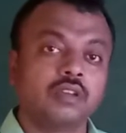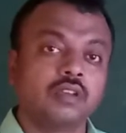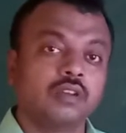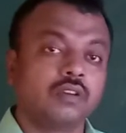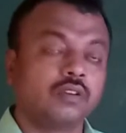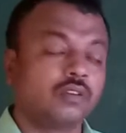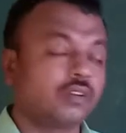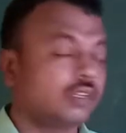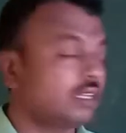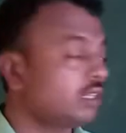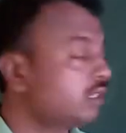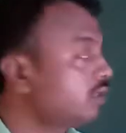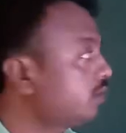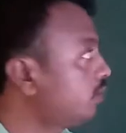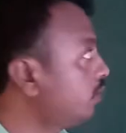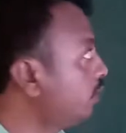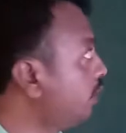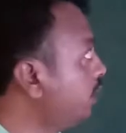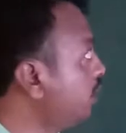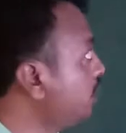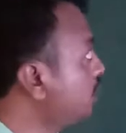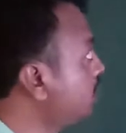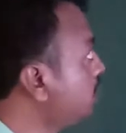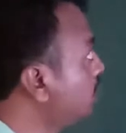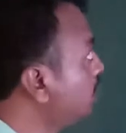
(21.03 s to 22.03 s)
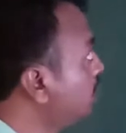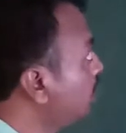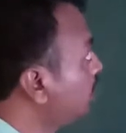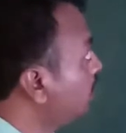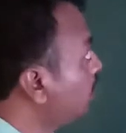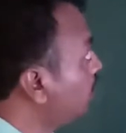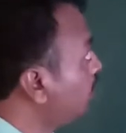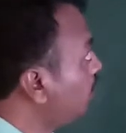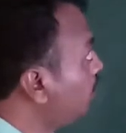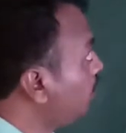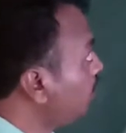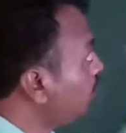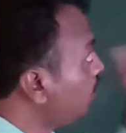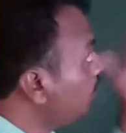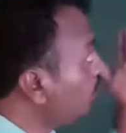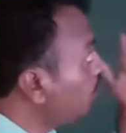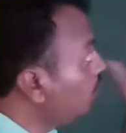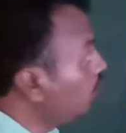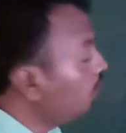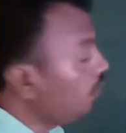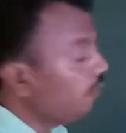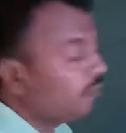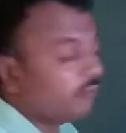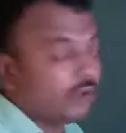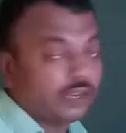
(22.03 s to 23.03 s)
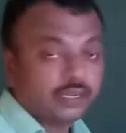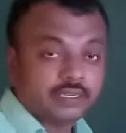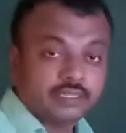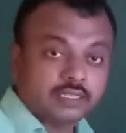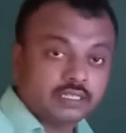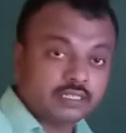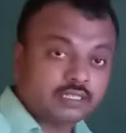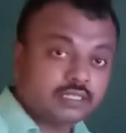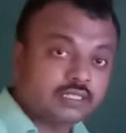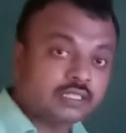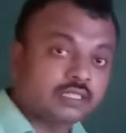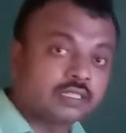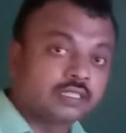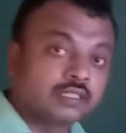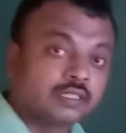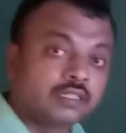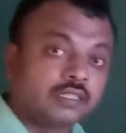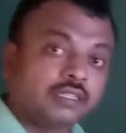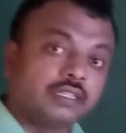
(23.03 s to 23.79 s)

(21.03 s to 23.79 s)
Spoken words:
Okay students, do you know factors?